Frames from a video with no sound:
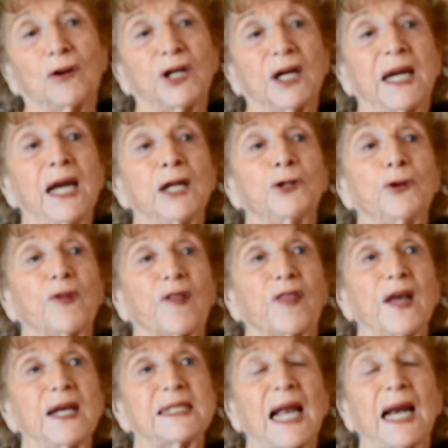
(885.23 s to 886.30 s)
you can't do the
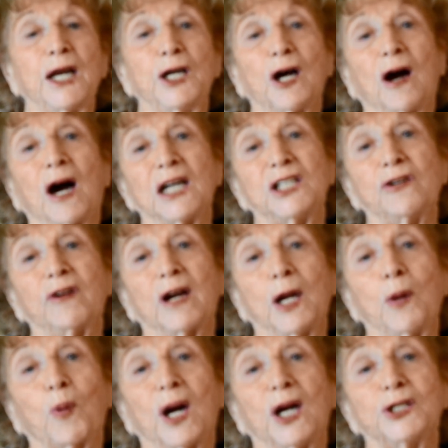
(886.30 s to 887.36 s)
things that in your heart you really
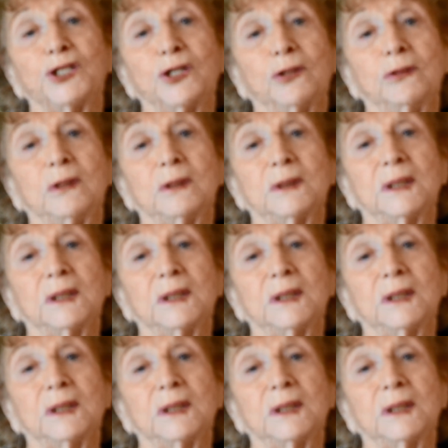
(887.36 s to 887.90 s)
want to do.